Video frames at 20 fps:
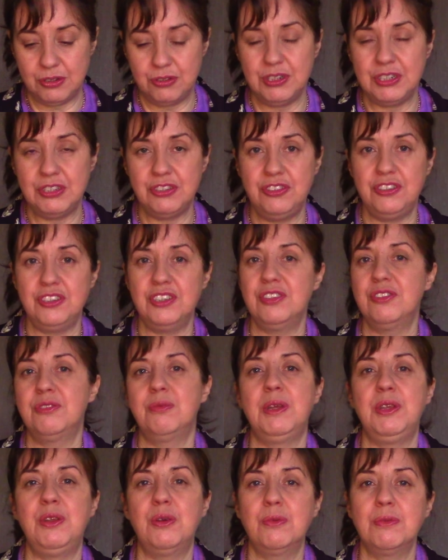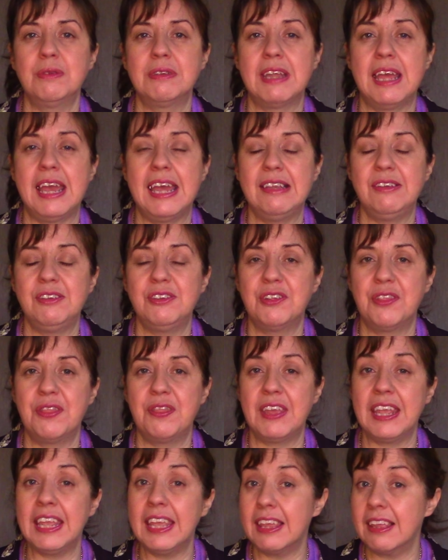Christians, we don't tend to
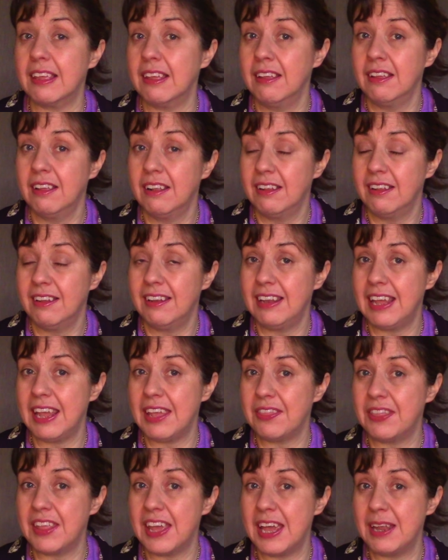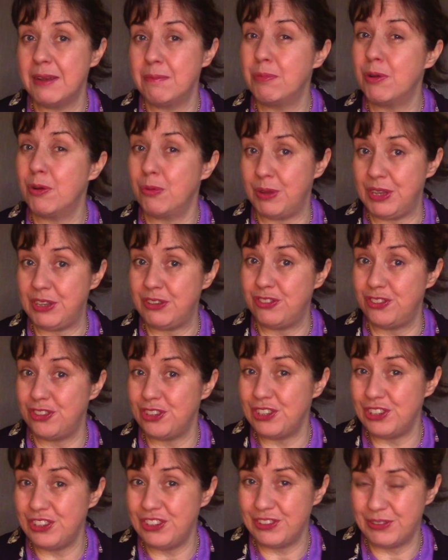think like that, but we
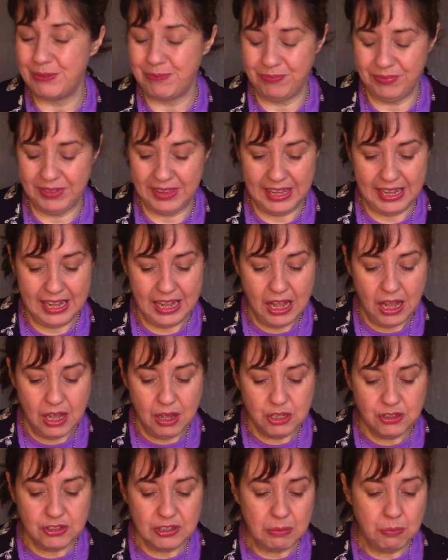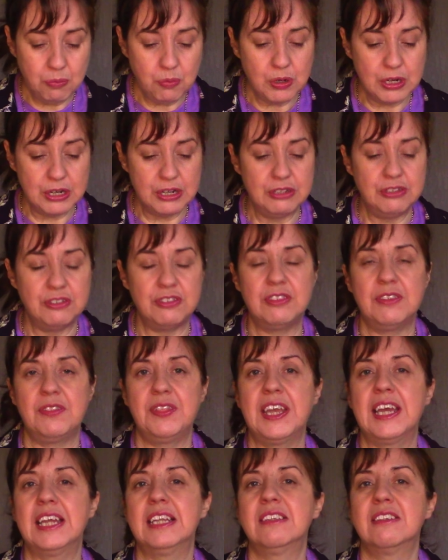should. Some words
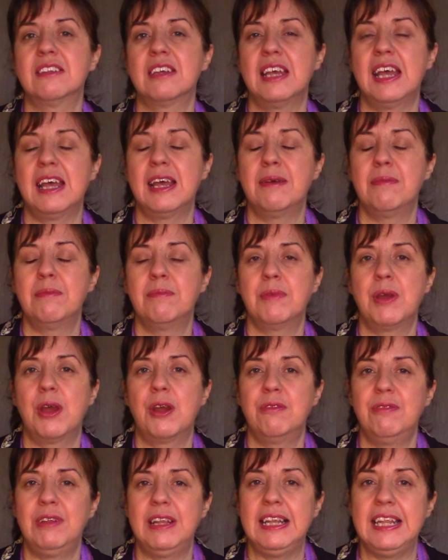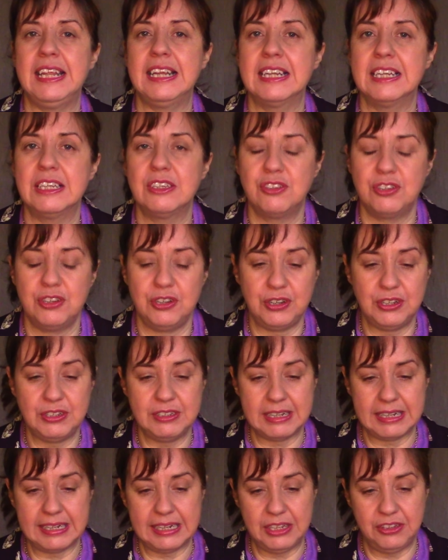that um, are related to
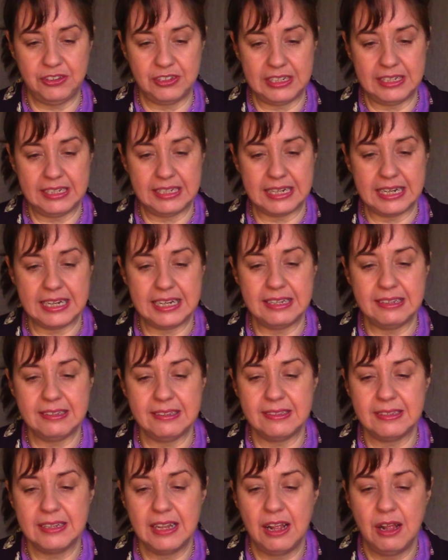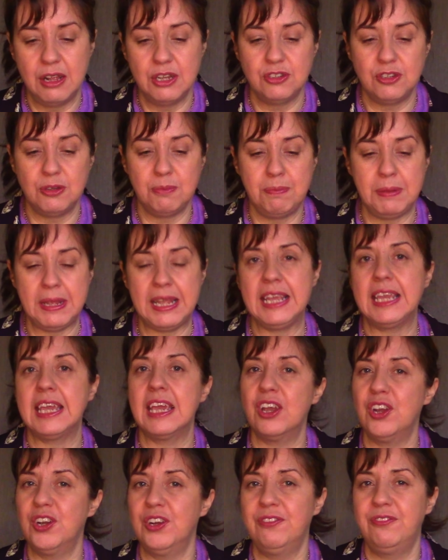diligent is to be
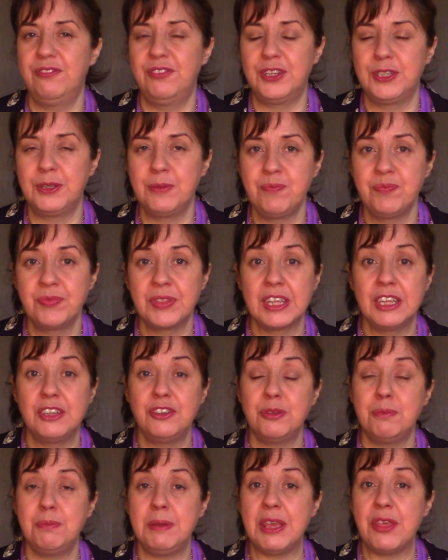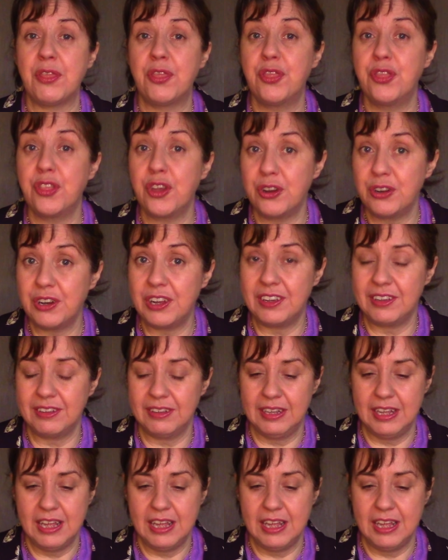careful, to be thorough,